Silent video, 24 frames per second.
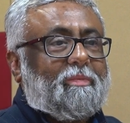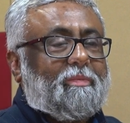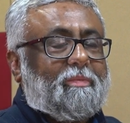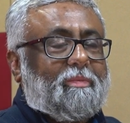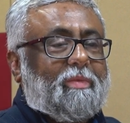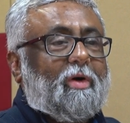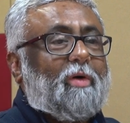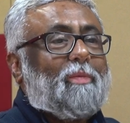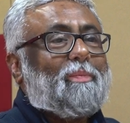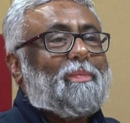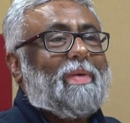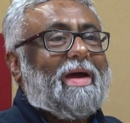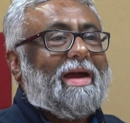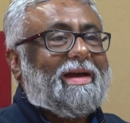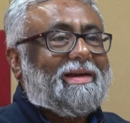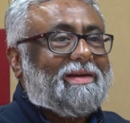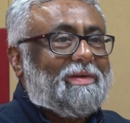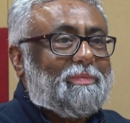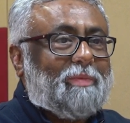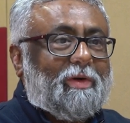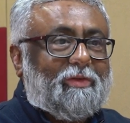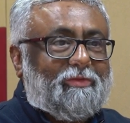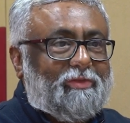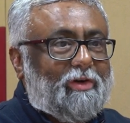per pack
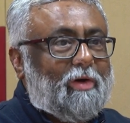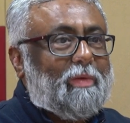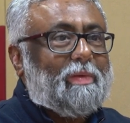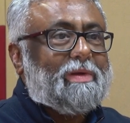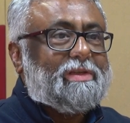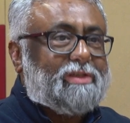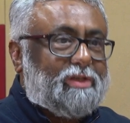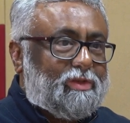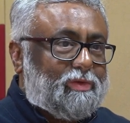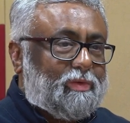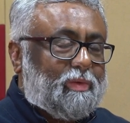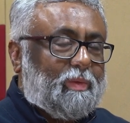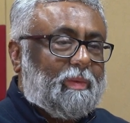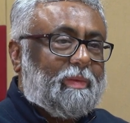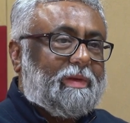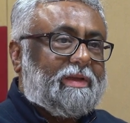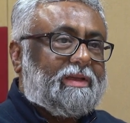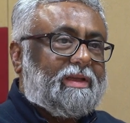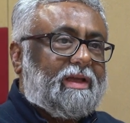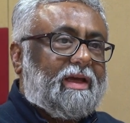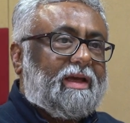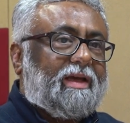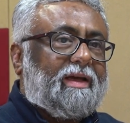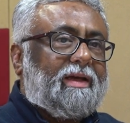performances will be
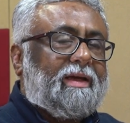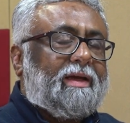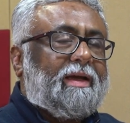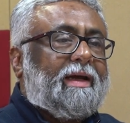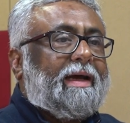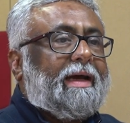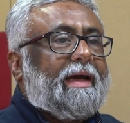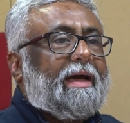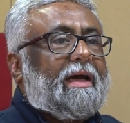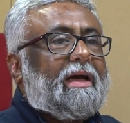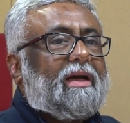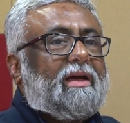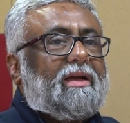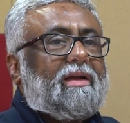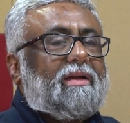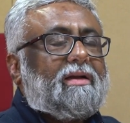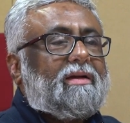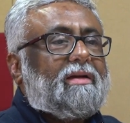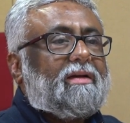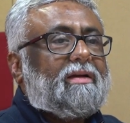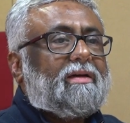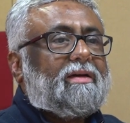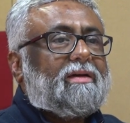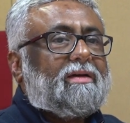there.
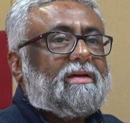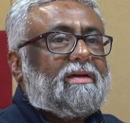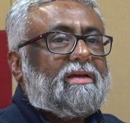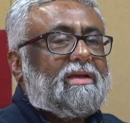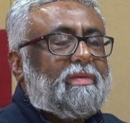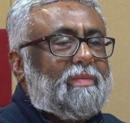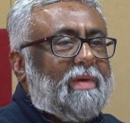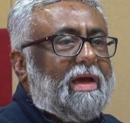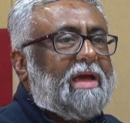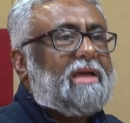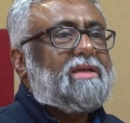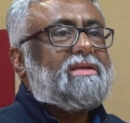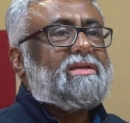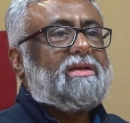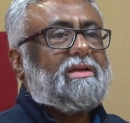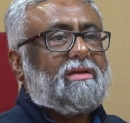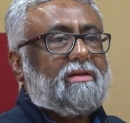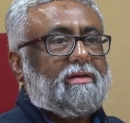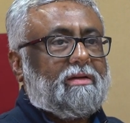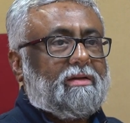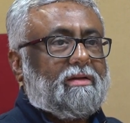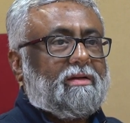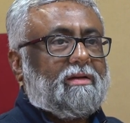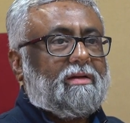And
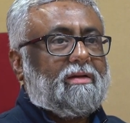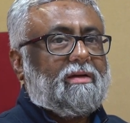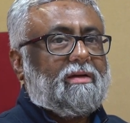imagine